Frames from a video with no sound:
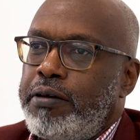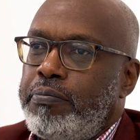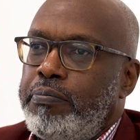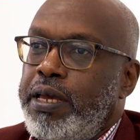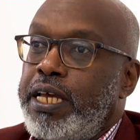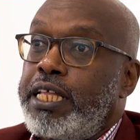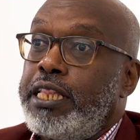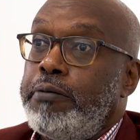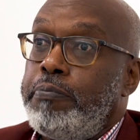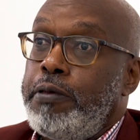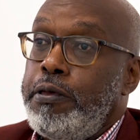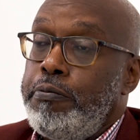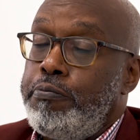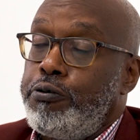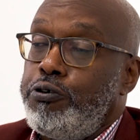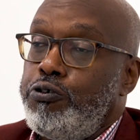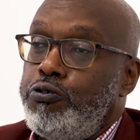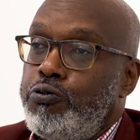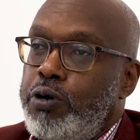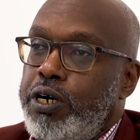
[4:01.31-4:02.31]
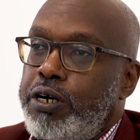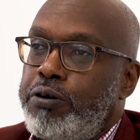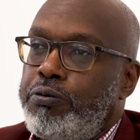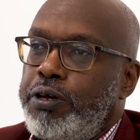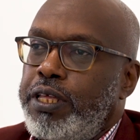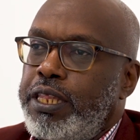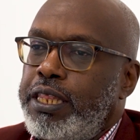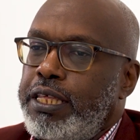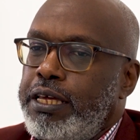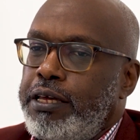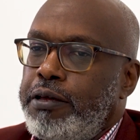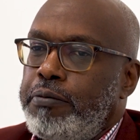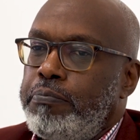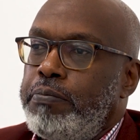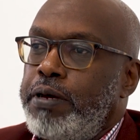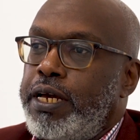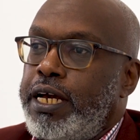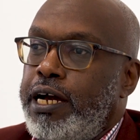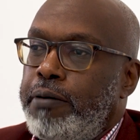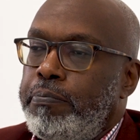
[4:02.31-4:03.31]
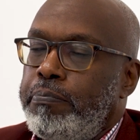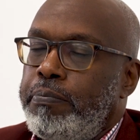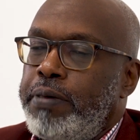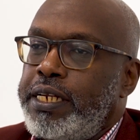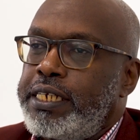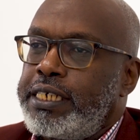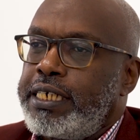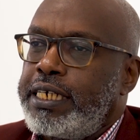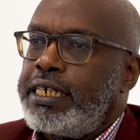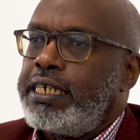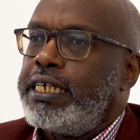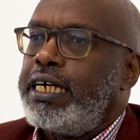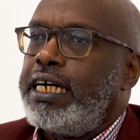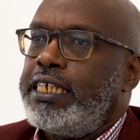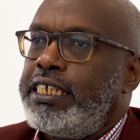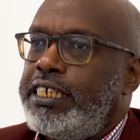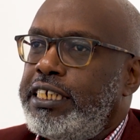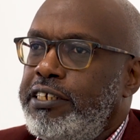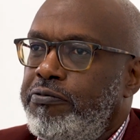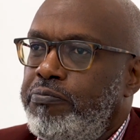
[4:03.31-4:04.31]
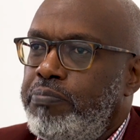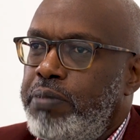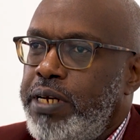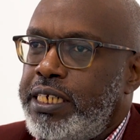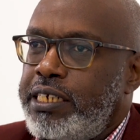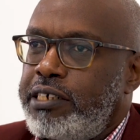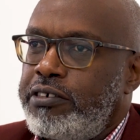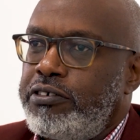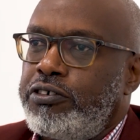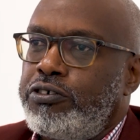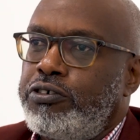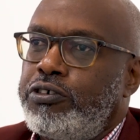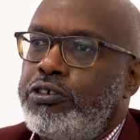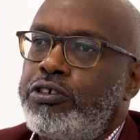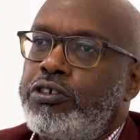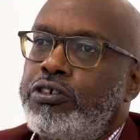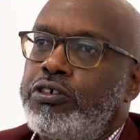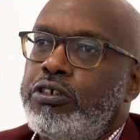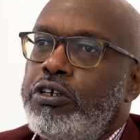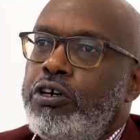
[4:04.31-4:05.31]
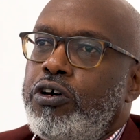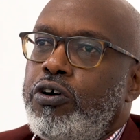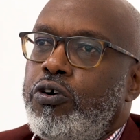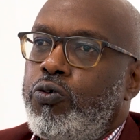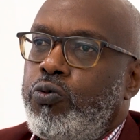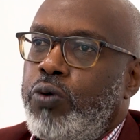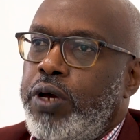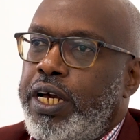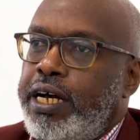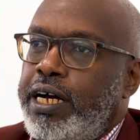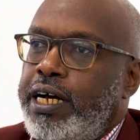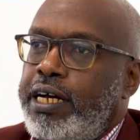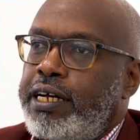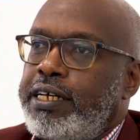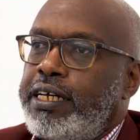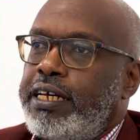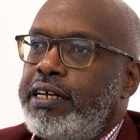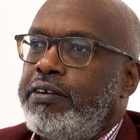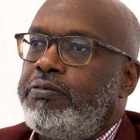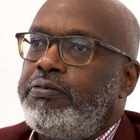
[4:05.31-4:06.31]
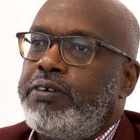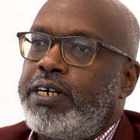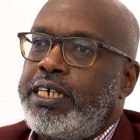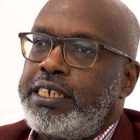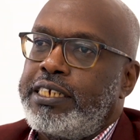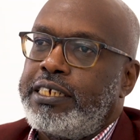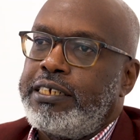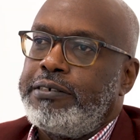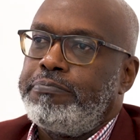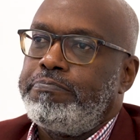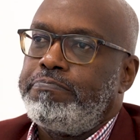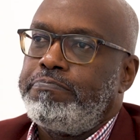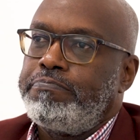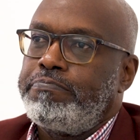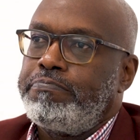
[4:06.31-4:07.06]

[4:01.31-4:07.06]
Make the people you work with become better, achieve better results quicker and faster.